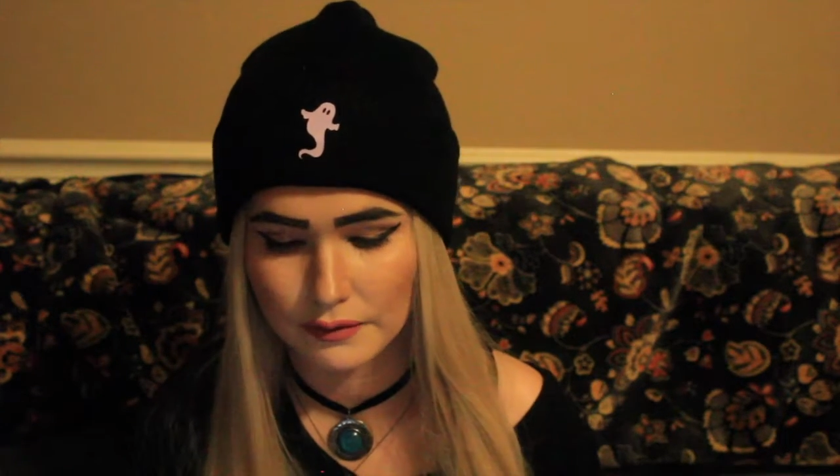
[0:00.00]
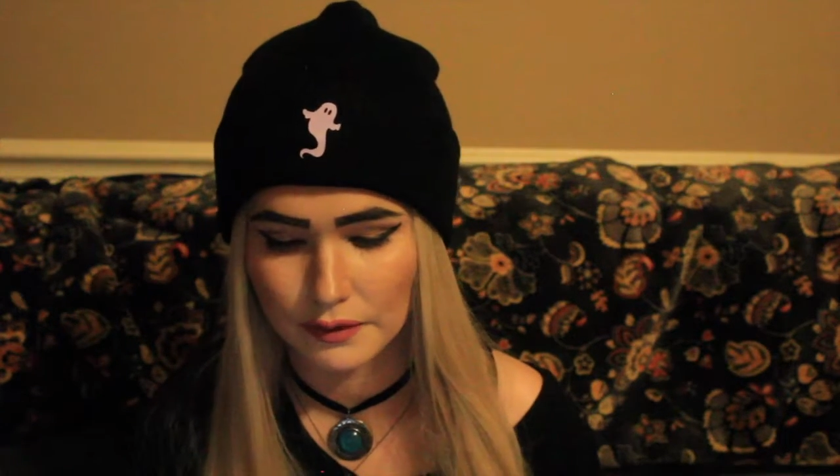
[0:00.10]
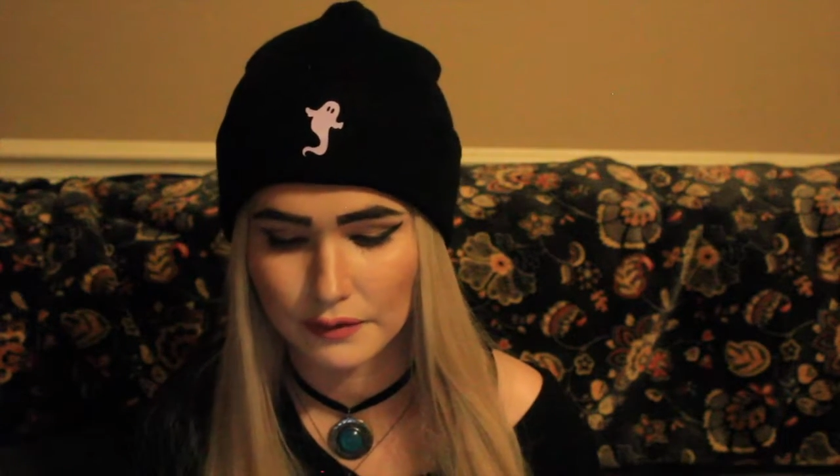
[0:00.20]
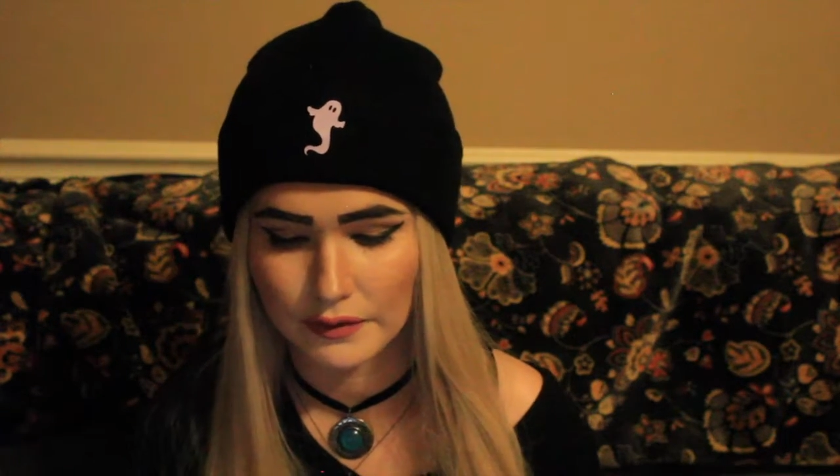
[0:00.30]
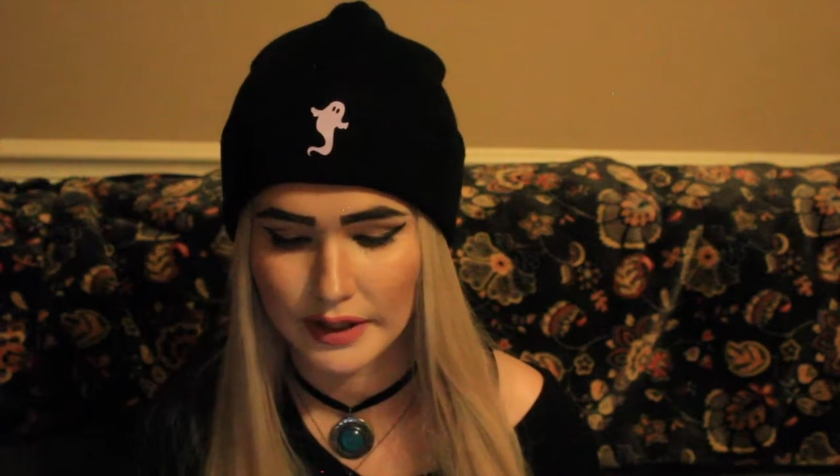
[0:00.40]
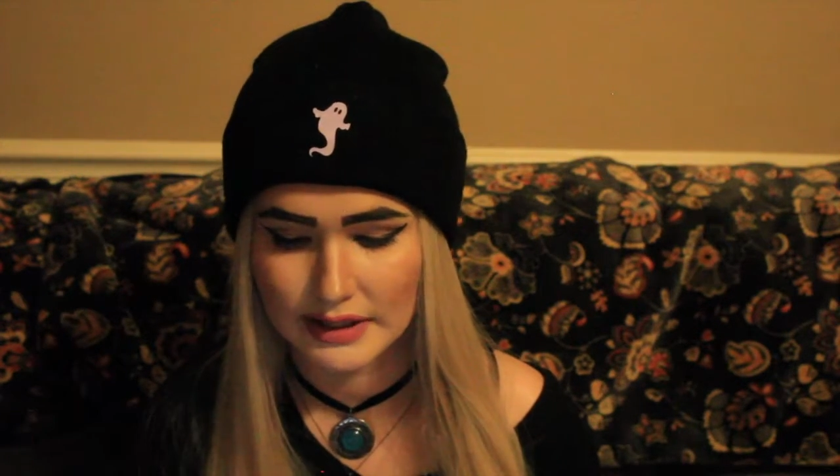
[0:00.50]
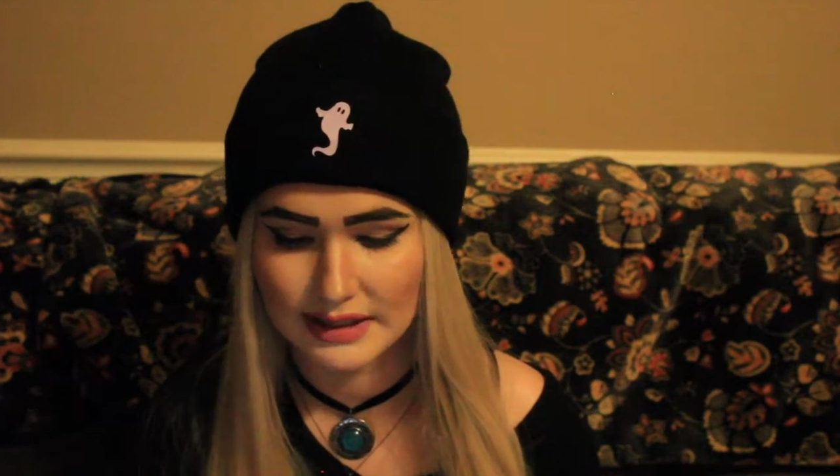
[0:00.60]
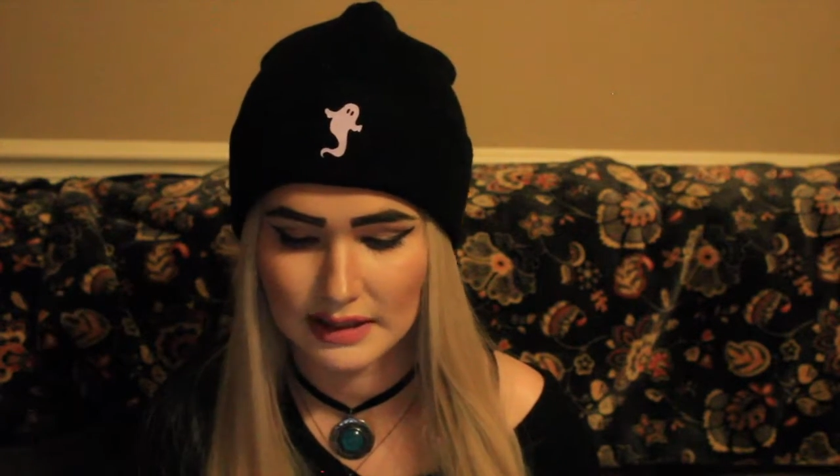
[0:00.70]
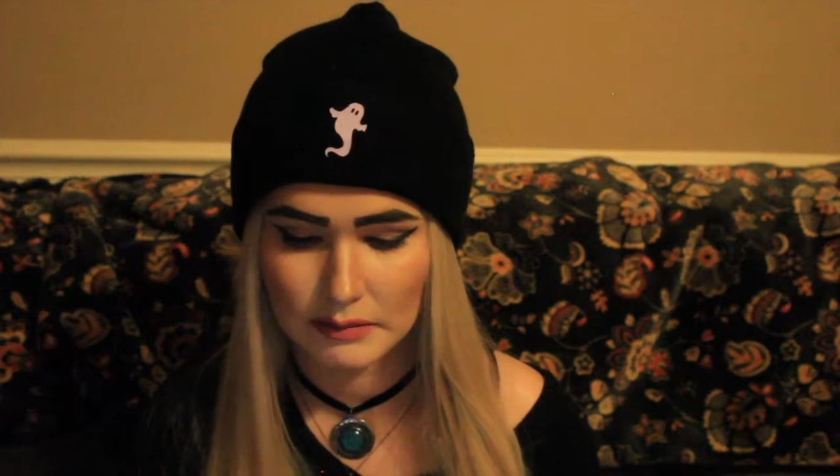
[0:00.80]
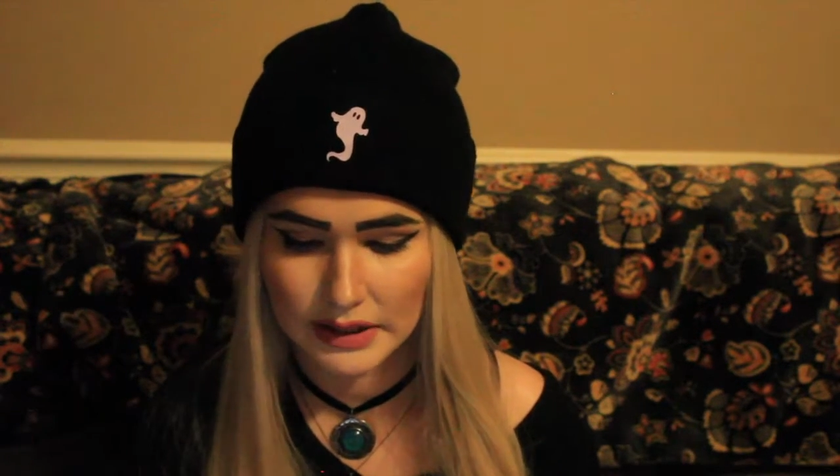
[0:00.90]
for Frank's
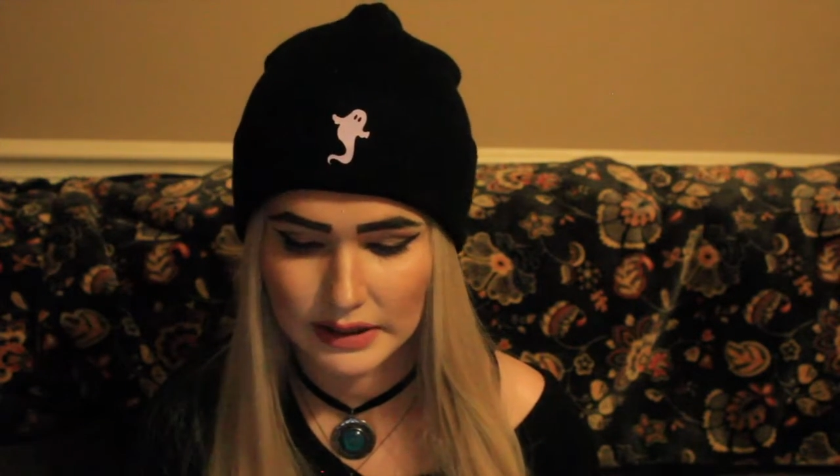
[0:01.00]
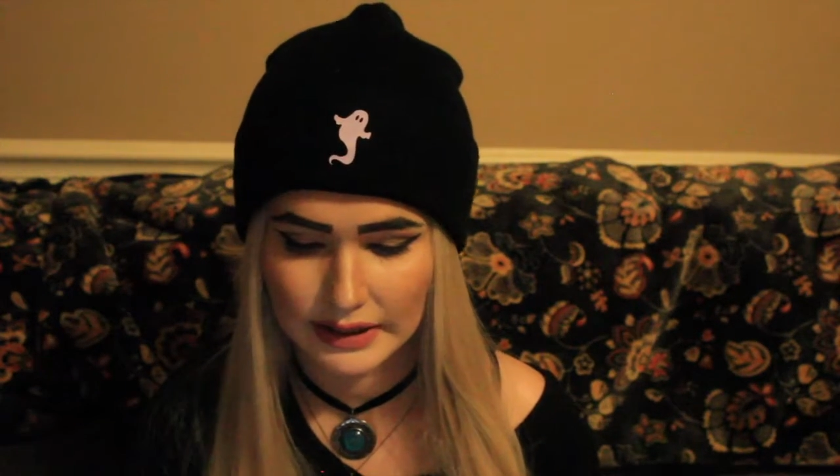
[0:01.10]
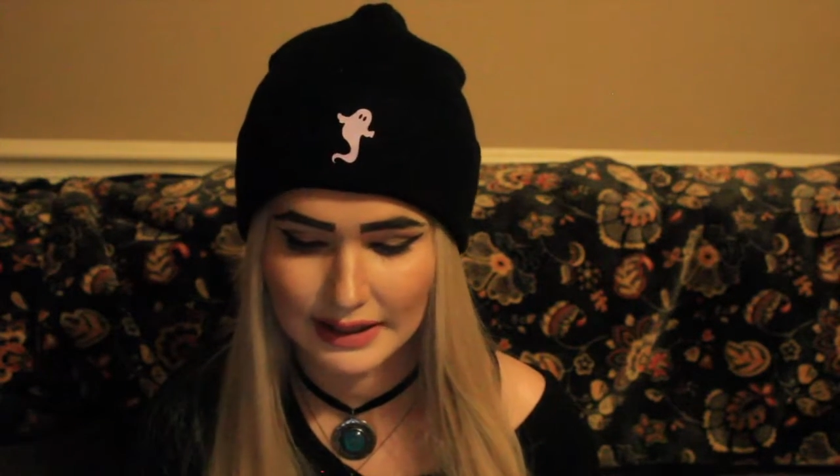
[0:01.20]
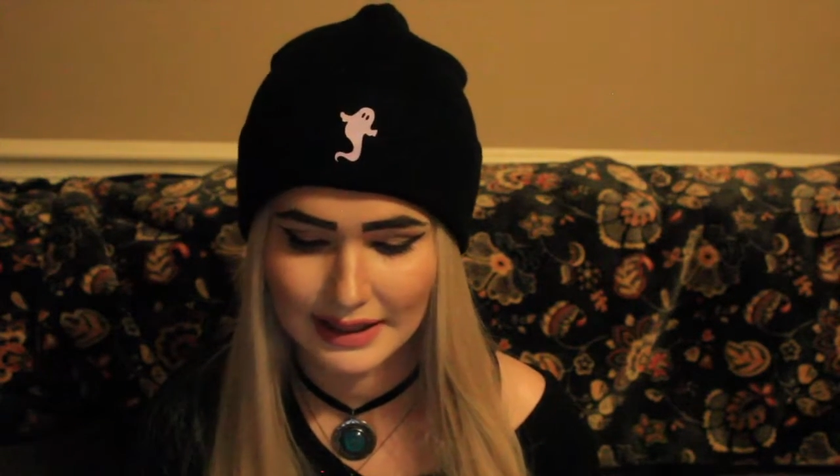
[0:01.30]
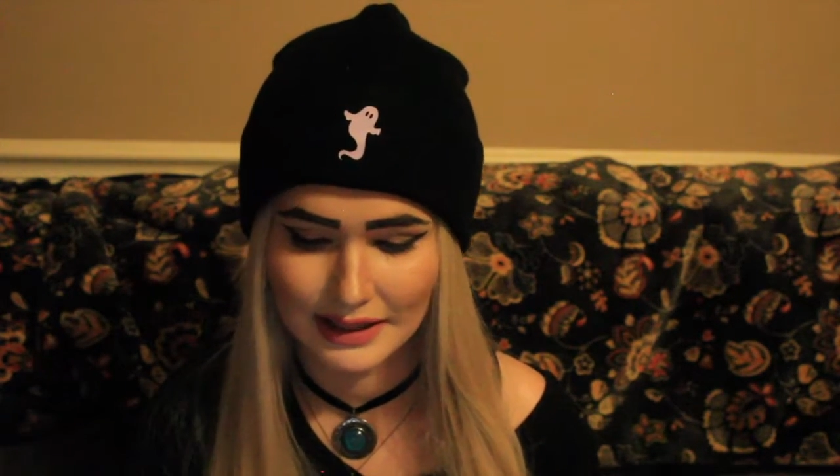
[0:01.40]
seemingly